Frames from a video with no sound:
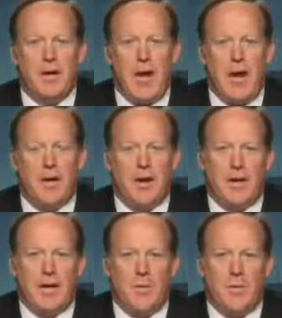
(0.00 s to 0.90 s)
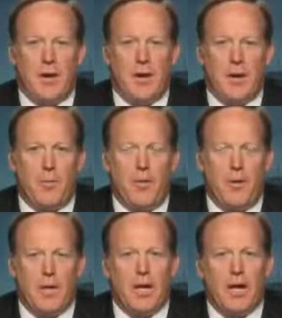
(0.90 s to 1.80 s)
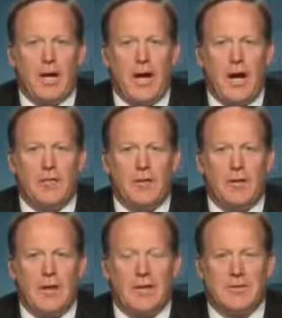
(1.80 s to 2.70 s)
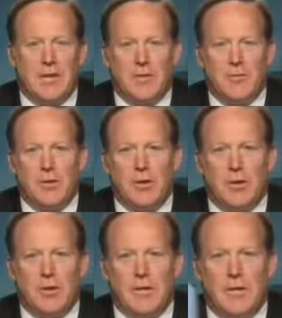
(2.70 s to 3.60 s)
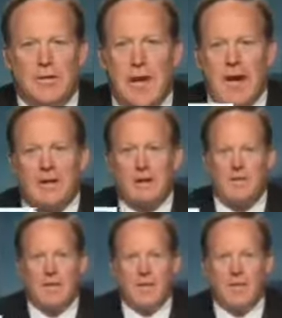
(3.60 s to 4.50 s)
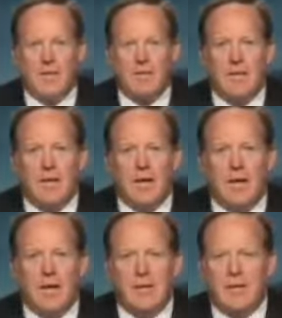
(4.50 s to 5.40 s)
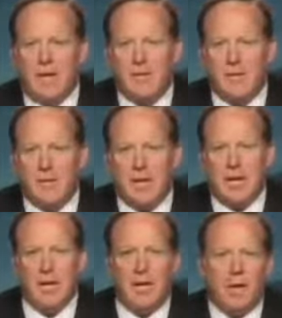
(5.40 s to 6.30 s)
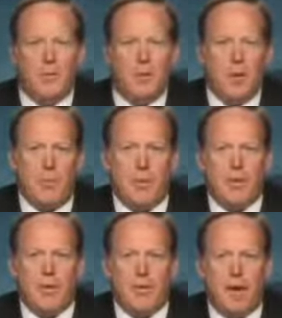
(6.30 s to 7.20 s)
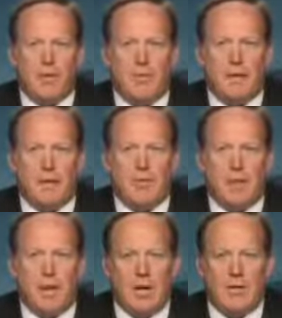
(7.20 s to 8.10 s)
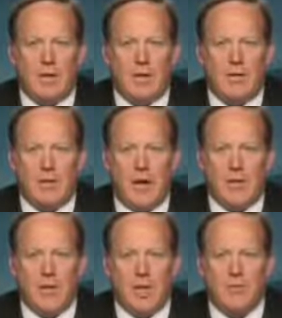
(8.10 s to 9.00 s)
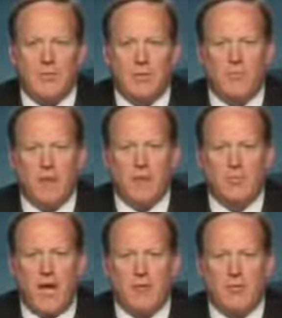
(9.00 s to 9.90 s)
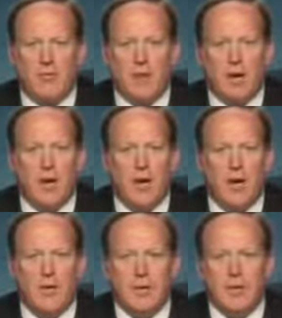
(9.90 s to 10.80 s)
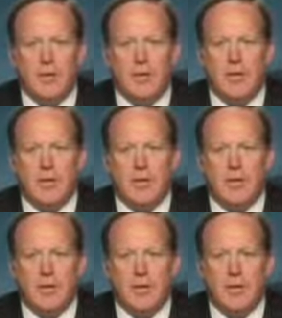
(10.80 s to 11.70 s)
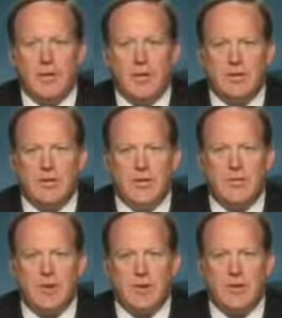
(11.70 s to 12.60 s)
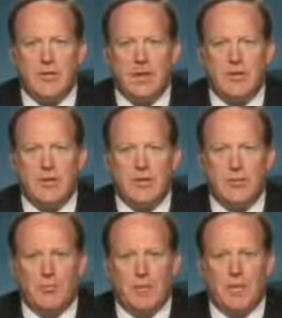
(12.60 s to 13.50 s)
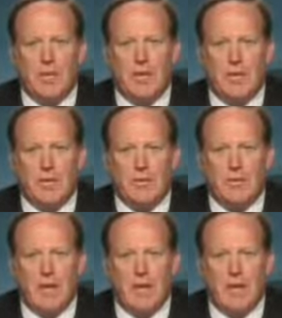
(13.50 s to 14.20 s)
had in our camp in our party after the last election, where we looked at the tactics and techniques that it takes to win. Put a permanent ground game in place around the country. We have more staffers now that will live and breathe in each of the states, making relationships, building connections,